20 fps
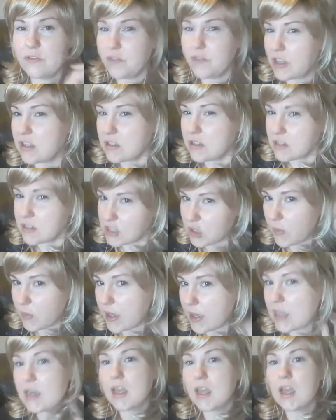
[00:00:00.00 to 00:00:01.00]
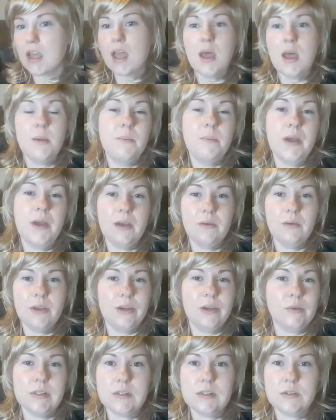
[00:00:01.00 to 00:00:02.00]
feel to it. But we
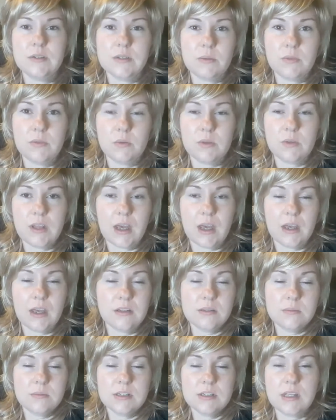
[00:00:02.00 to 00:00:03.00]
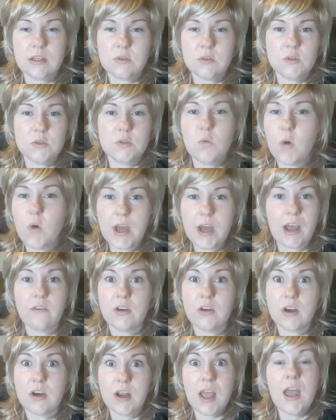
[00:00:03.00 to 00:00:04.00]
could always do something with that. Some accessories,
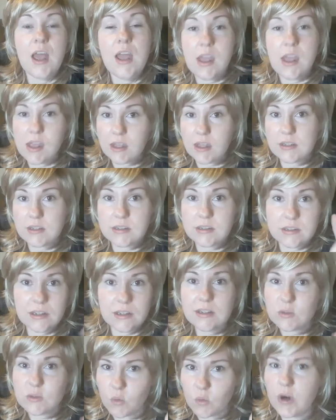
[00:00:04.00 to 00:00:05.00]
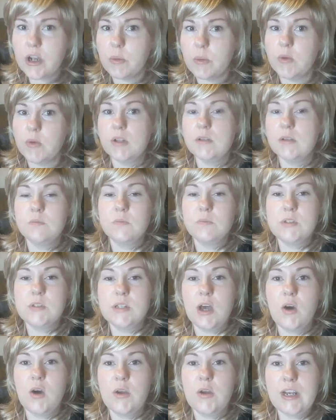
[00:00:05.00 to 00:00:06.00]
whatever. It's workable.
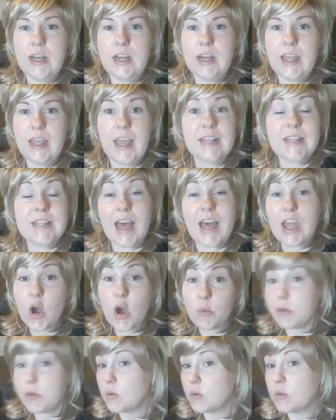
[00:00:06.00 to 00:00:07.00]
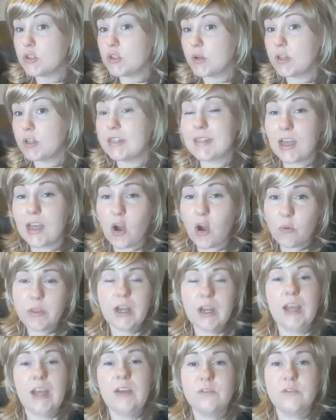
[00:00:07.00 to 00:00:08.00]
So in any case, I hope you enjoyed this. I hope
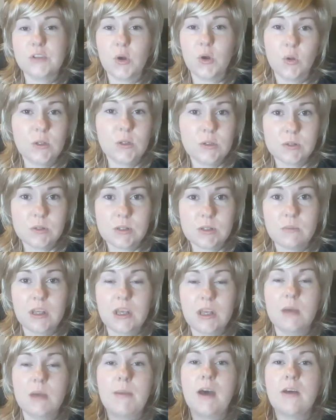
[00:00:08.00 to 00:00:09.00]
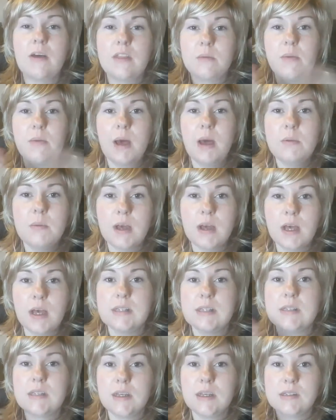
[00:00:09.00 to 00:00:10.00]
that I've told you something about the Bobbi
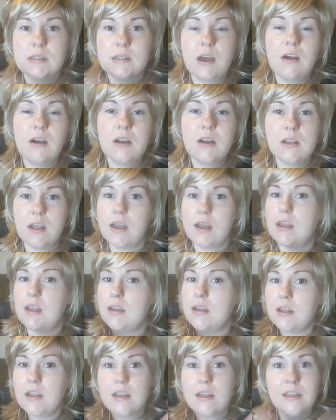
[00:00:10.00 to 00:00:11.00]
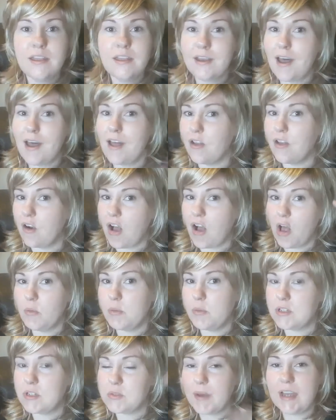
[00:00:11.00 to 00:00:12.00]
Boss Escara line in the color
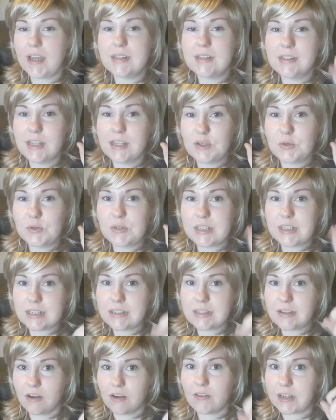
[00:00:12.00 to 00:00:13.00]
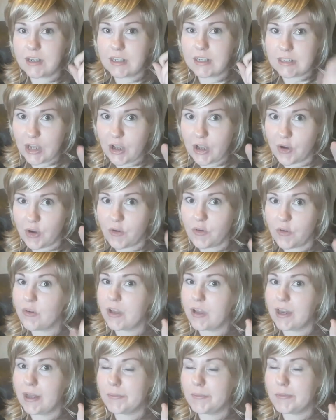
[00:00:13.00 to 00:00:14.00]
Almond Spice that you didn't already know.
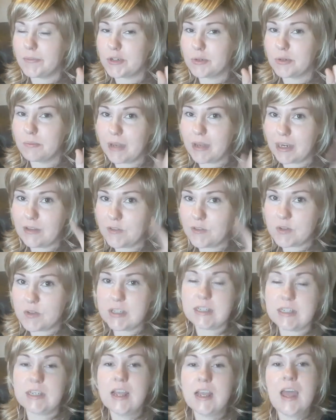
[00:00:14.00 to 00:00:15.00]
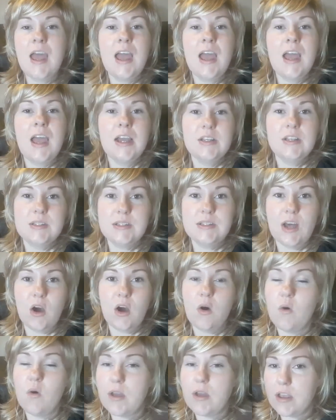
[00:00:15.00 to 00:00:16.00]
I'm sure many of you didn't.
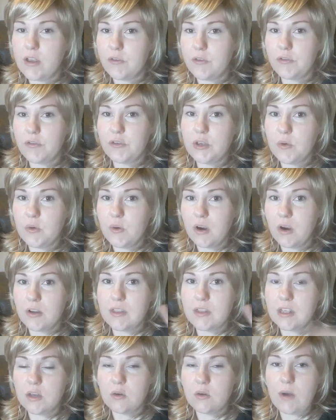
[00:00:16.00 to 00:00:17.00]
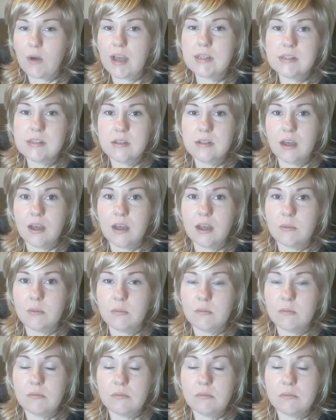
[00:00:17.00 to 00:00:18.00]
So if you are in the US,
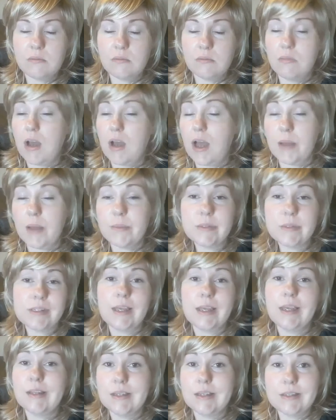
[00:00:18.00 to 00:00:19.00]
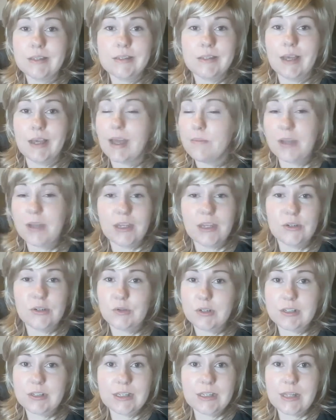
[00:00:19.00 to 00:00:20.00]
I'm saying this. I'm not
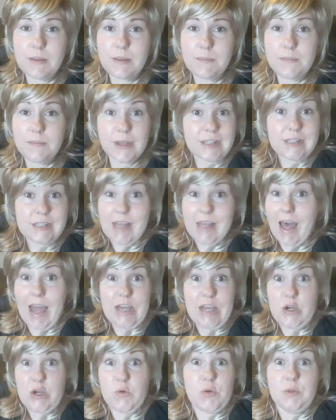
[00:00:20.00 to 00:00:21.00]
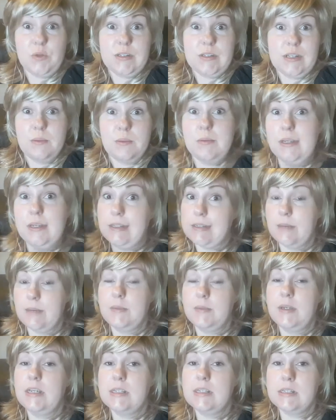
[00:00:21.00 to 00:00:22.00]
endorsing them because I don't know this company. This
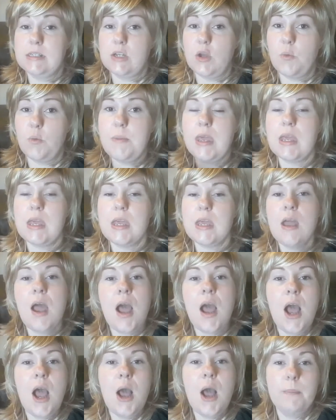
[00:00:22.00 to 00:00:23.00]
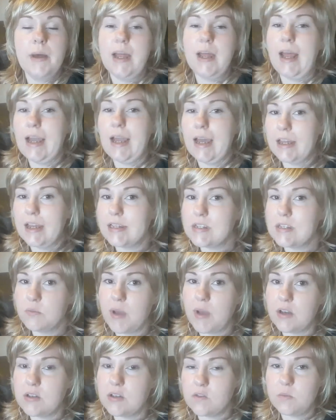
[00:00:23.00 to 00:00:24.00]
company doesn't know me. But I got this
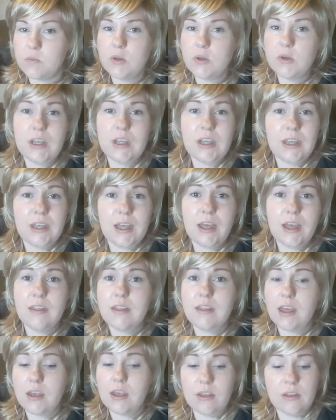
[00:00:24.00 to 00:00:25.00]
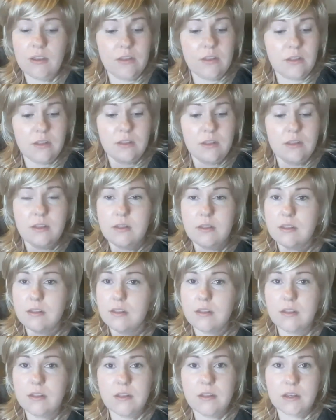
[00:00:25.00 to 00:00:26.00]
from House of Beauty.
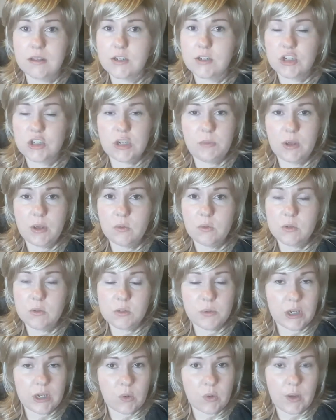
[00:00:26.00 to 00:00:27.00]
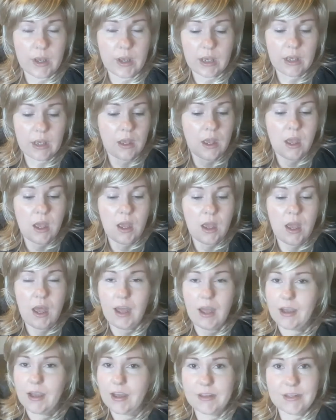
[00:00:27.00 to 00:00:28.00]
The shipping was pretty quick.
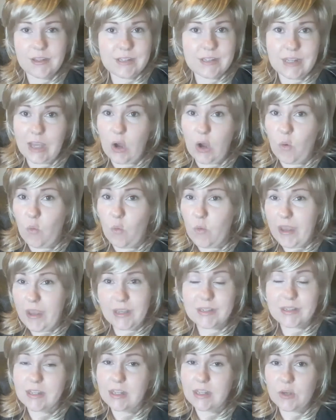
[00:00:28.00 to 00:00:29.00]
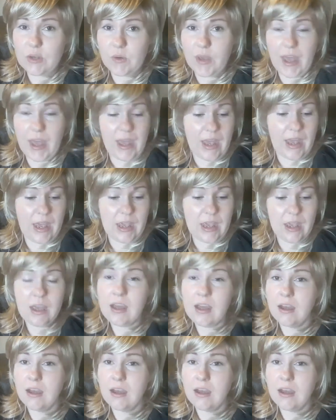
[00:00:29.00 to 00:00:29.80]
I got this in like a week to the UK.